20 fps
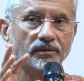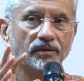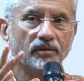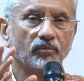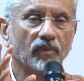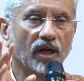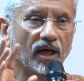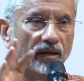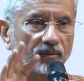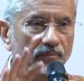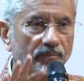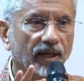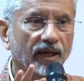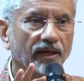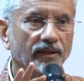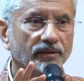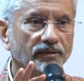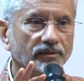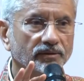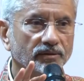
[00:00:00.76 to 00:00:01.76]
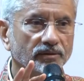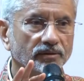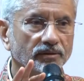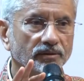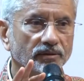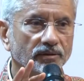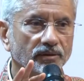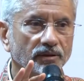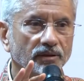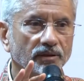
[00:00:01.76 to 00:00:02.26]
the Mahabharata
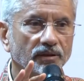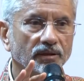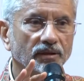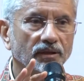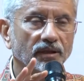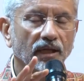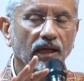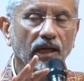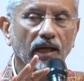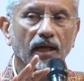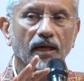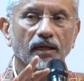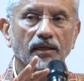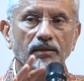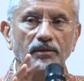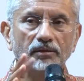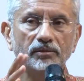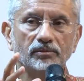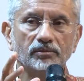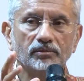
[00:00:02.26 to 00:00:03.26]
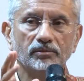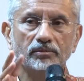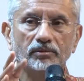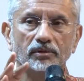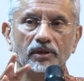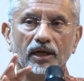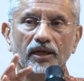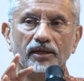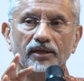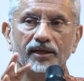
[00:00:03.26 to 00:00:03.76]
and to
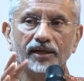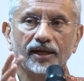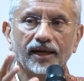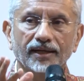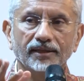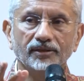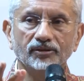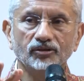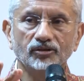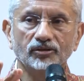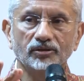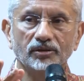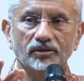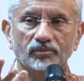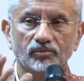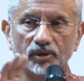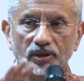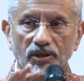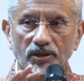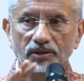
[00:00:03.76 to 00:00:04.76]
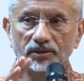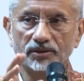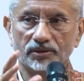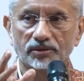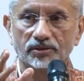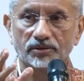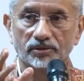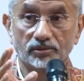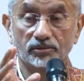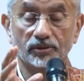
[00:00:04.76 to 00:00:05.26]
analyze the world
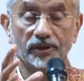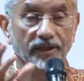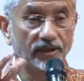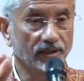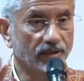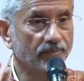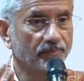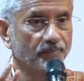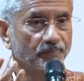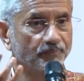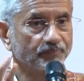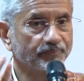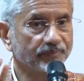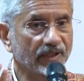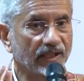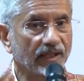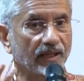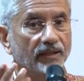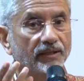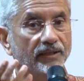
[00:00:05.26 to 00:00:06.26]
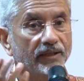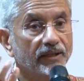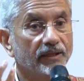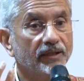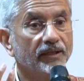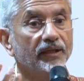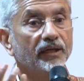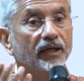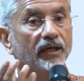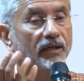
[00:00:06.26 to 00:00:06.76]
today and
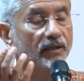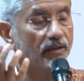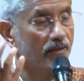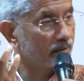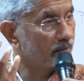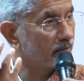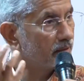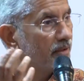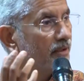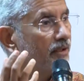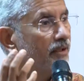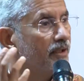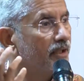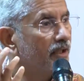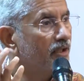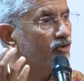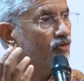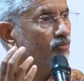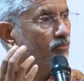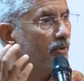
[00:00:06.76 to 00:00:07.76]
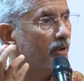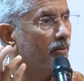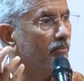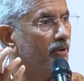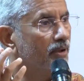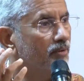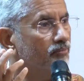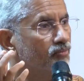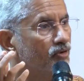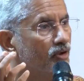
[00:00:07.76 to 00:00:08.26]
India's
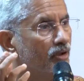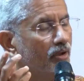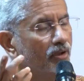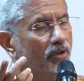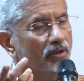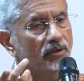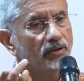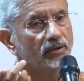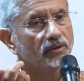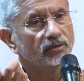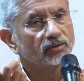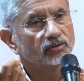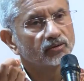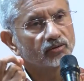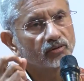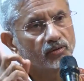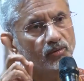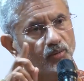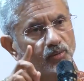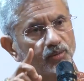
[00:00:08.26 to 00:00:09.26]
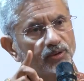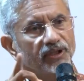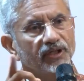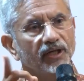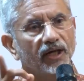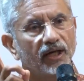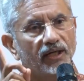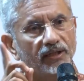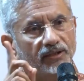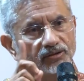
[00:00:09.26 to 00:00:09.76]
problems through
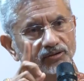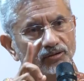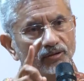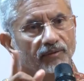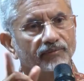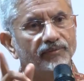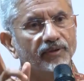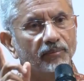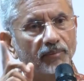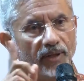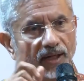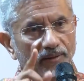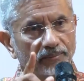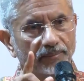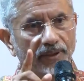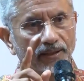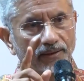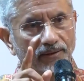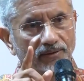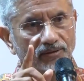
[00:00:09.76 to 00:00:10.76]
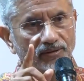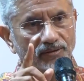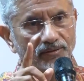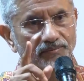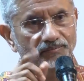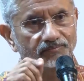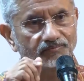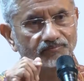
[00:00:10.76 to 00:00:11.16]
the eyes of the Mahabharata.